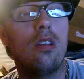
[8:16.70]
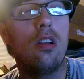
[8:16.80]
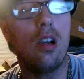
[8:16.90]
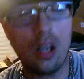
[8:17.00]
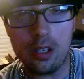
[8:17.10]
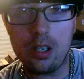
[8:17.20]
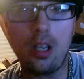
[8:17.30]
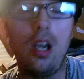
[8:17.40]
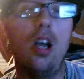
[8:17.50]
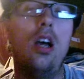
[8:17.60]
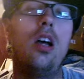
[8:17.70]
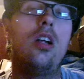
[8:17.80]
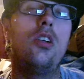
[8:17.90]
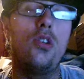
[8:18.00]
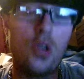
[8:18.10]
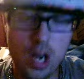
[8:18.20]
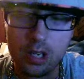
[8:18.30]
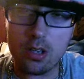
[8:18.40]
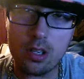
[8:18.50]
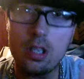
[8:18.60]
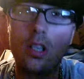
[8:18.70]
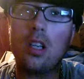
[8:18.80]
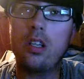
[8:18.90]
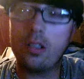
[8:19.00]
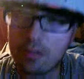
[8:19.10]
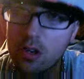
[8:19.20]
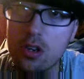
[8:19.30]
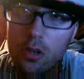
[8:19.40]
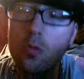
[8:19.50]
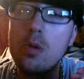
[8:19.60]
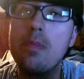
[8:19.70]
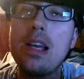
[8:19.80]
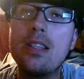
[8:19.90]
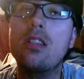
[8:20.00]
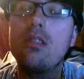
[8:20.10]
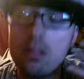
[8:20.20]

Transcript: Anka, director, yeah, the version we're meant to